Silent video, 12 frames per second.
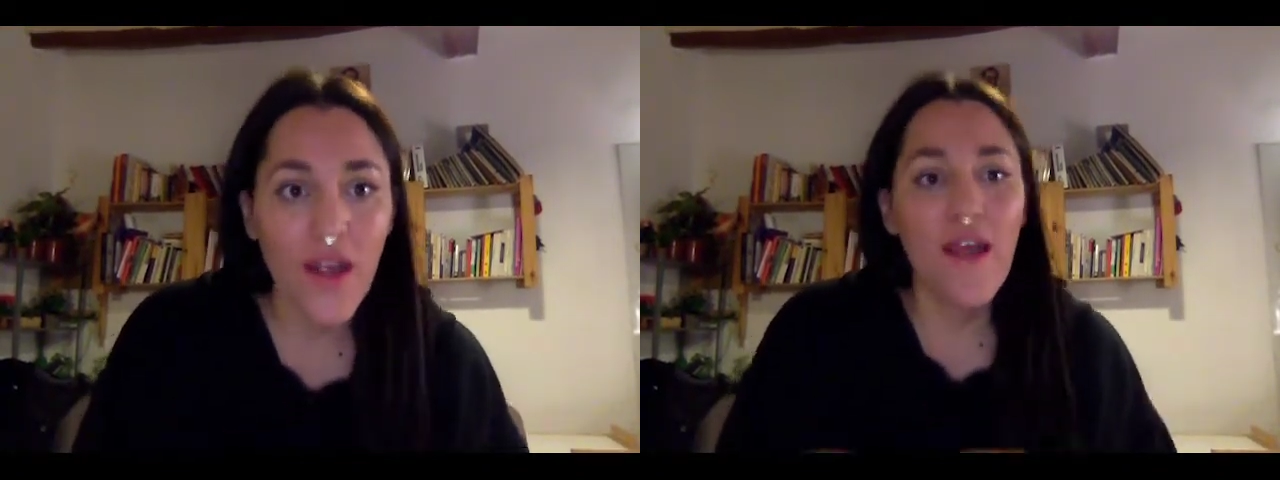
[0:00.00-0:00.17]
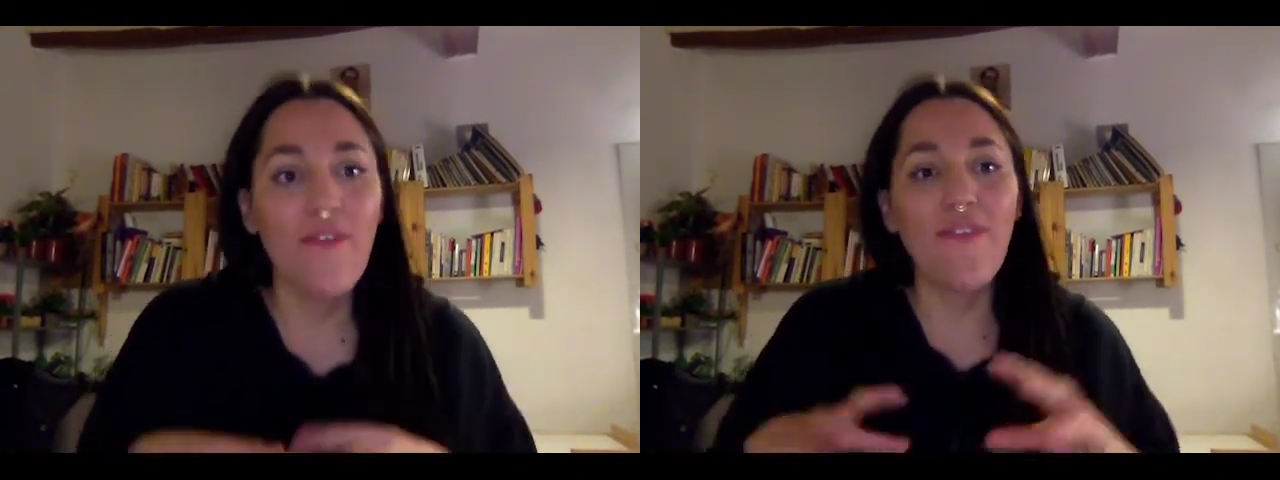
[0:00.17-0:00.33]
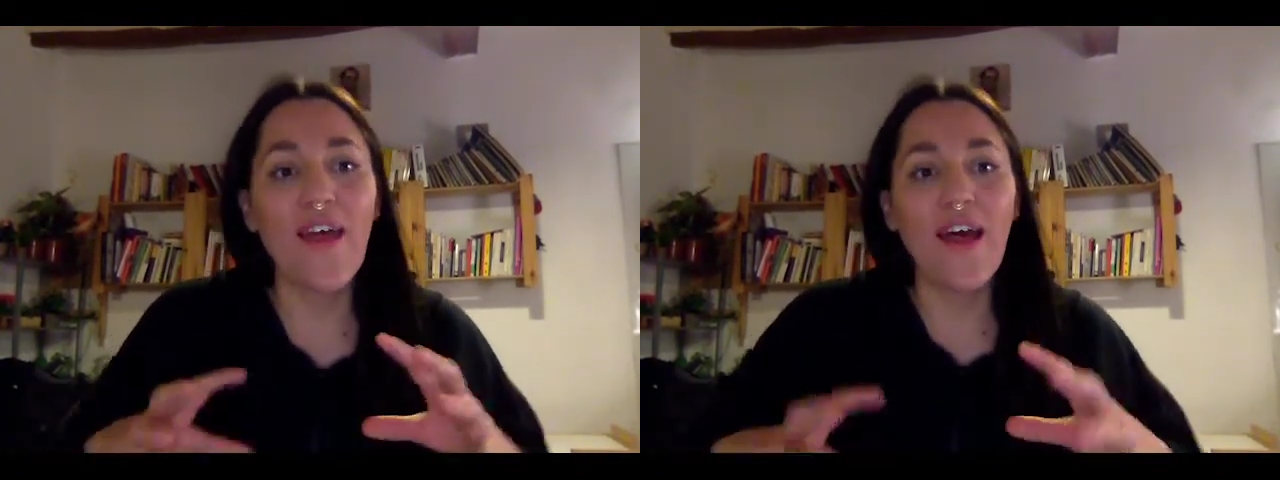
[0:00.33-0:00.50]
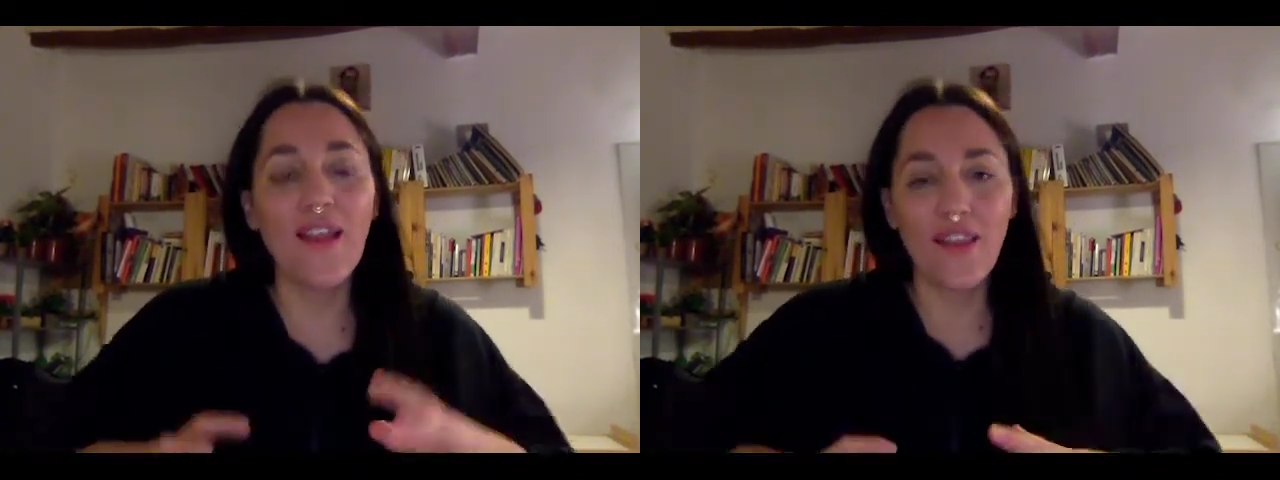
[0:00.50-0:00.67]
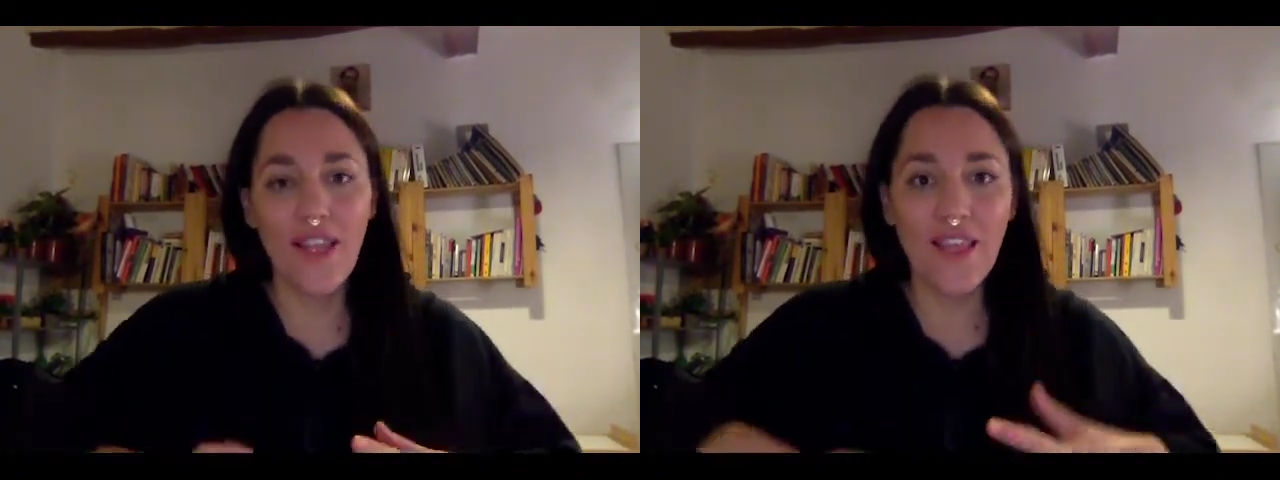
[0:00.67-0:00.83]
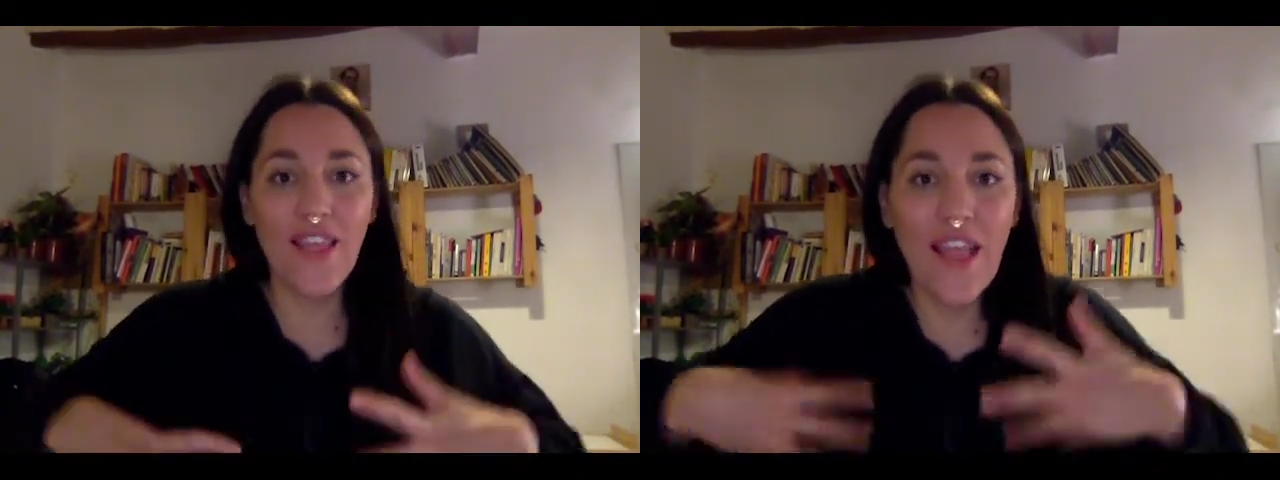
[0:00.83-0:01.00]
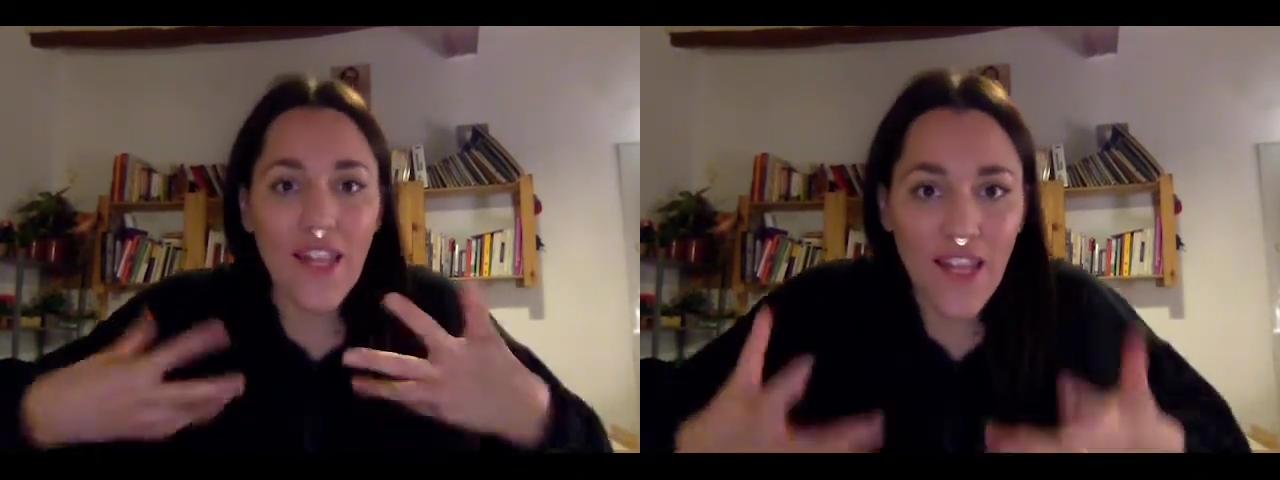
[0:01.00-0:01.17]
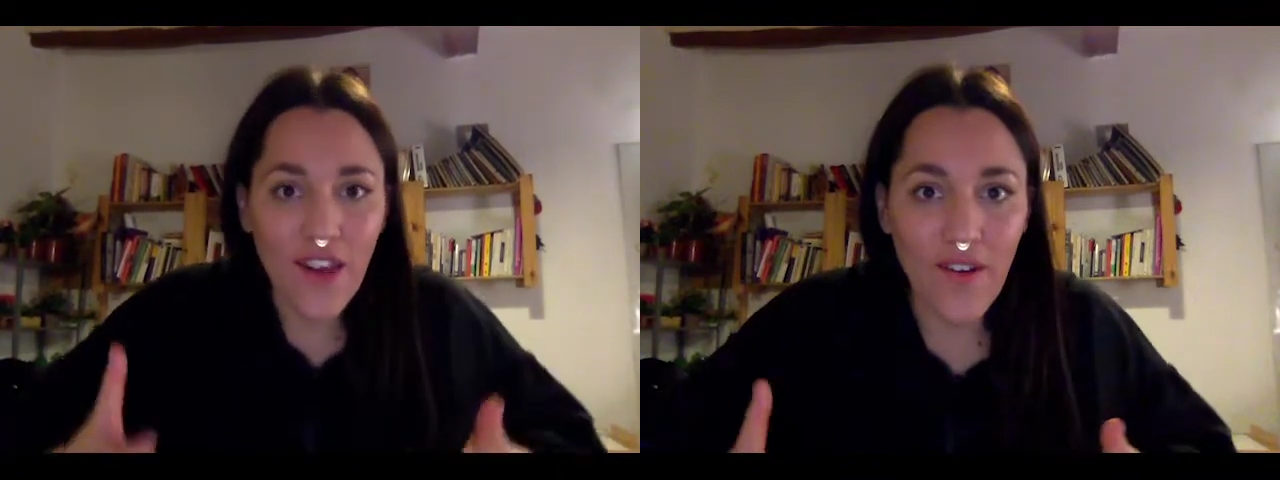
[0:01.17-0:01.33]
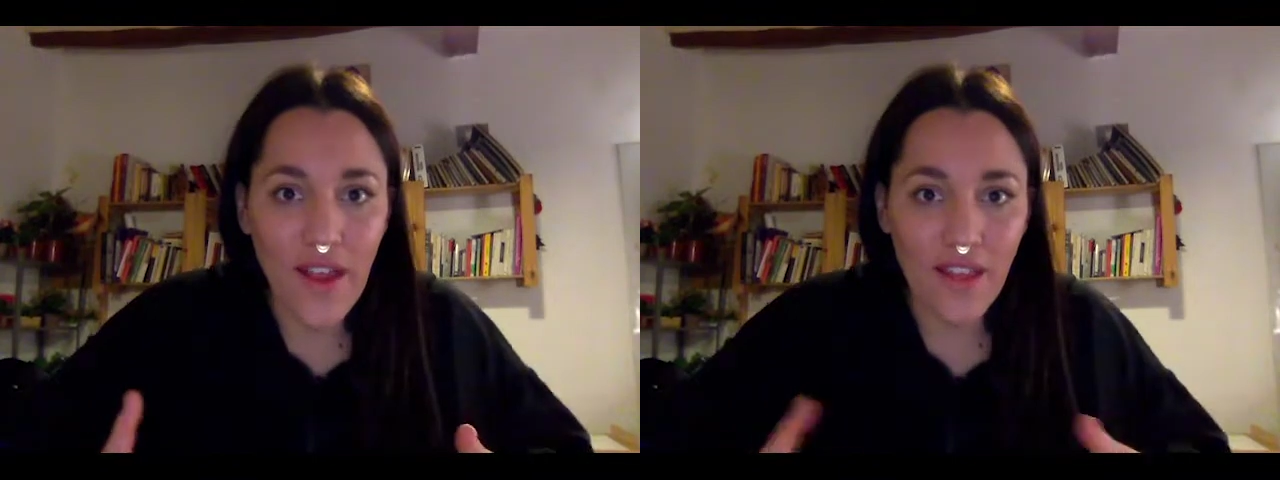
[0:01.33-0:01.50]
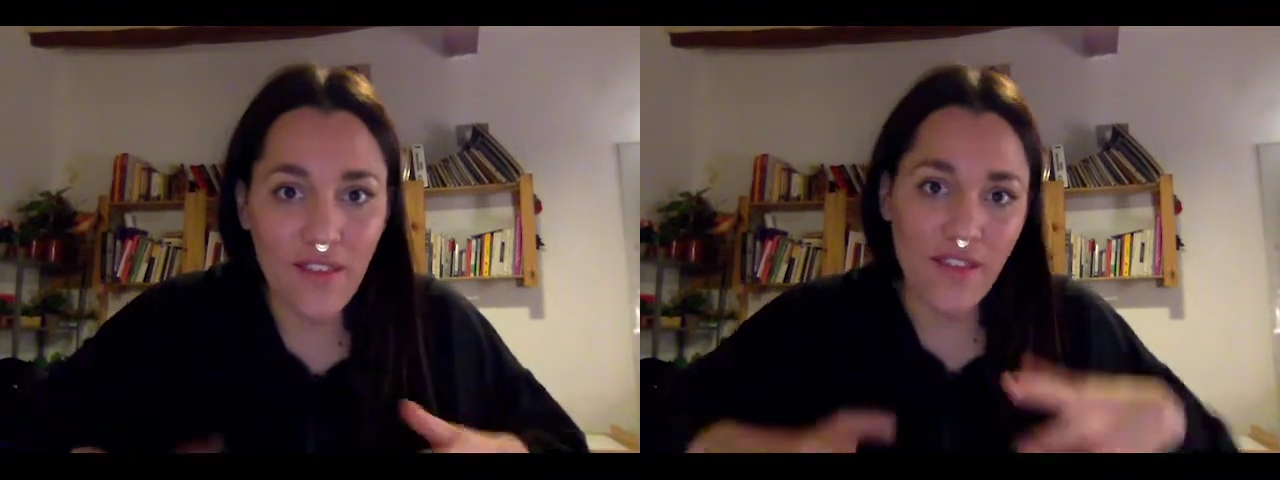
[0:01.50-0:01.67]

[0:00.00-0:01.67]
that then creates the